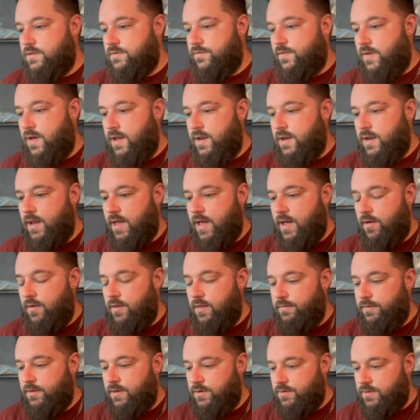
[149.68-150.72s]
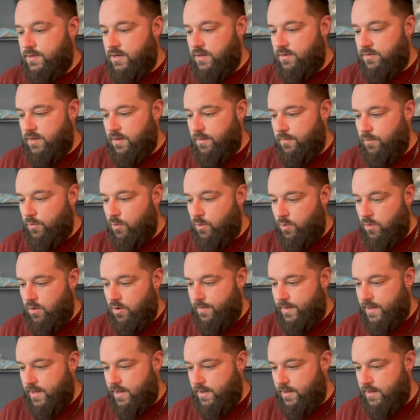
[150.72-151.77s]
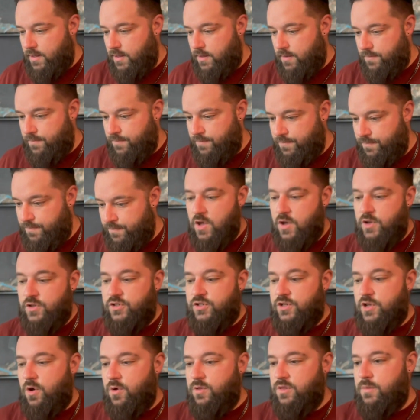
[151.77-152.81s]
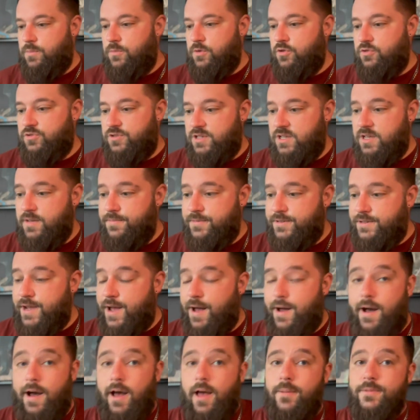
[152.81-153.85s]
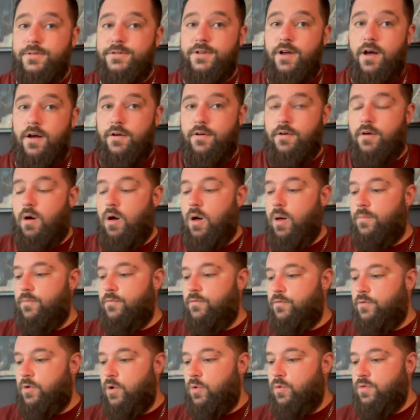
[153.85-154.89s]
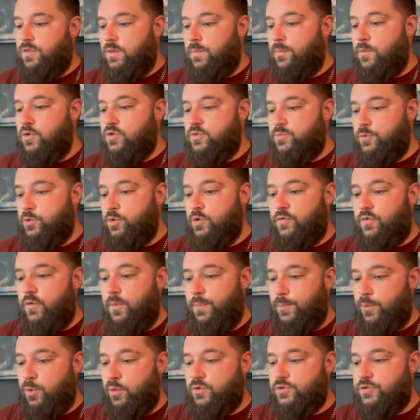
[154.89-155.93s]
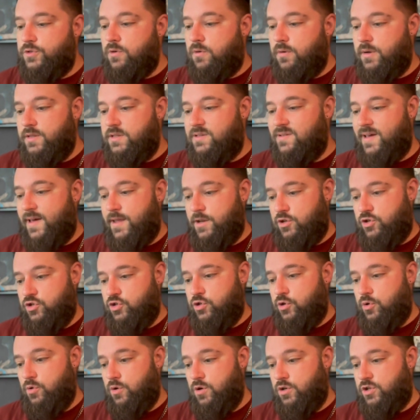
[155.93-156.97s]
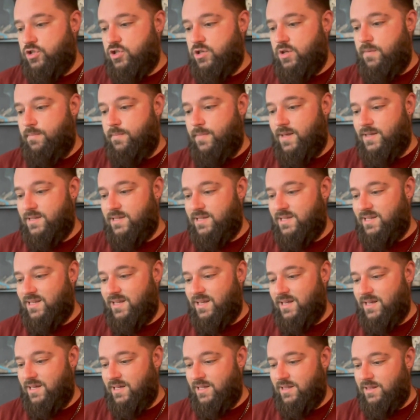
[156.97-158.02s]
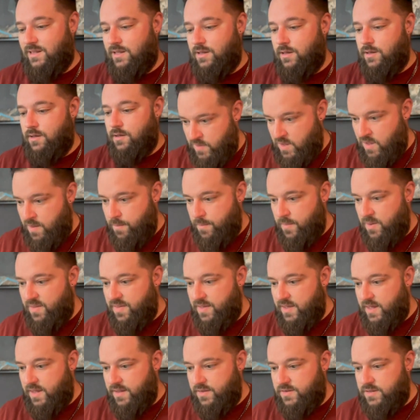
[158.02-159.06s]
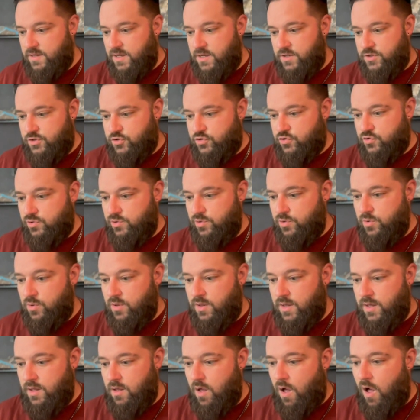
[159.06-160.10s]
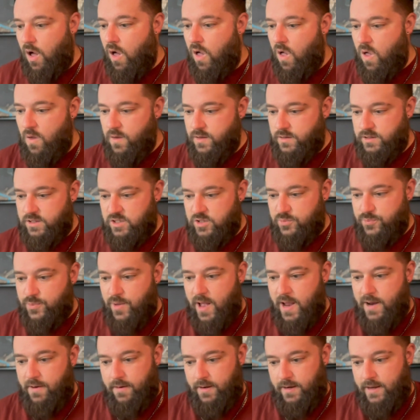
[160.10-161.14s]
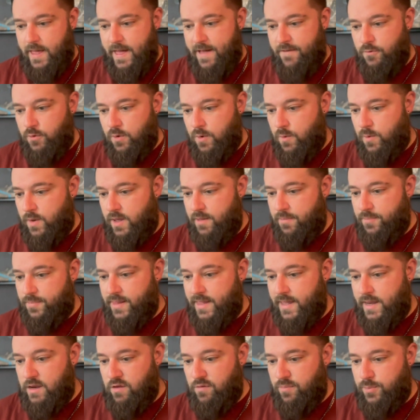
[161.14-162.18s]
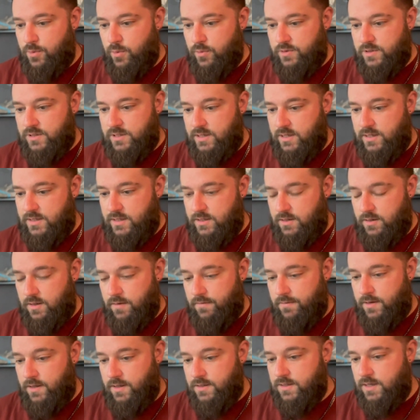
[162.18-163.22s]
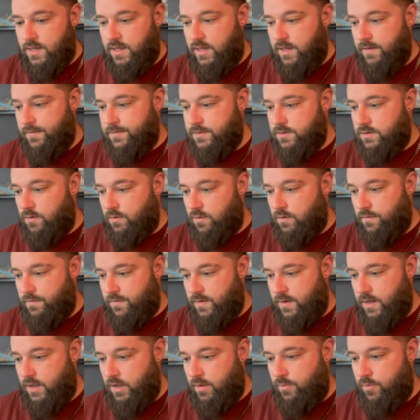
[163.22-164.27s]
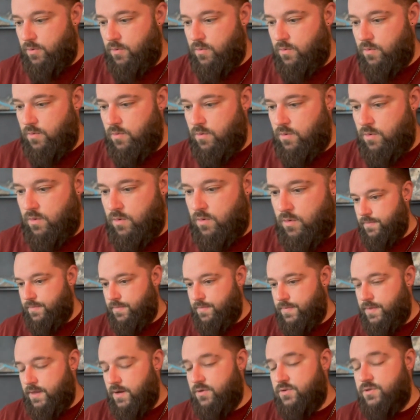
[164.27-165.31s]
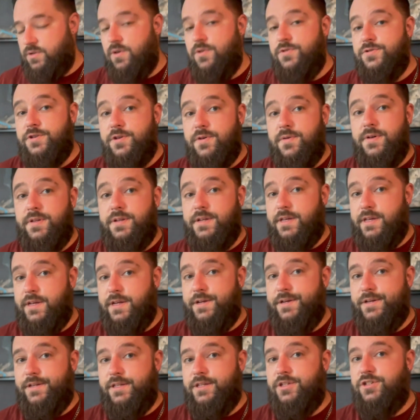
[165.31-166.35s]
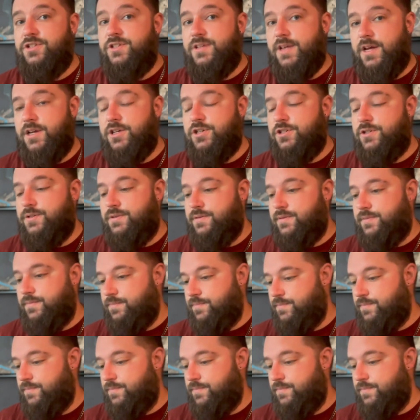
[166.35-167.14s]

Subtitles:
find out if there's anything more about it. So the museumtimes.com wrote the most beautiful bookstore inside a church in Maastricht. But the inside is truly awe-inspiring in every way. Plenty of books, CDs and DVDs and gifts are available. There is also an English section,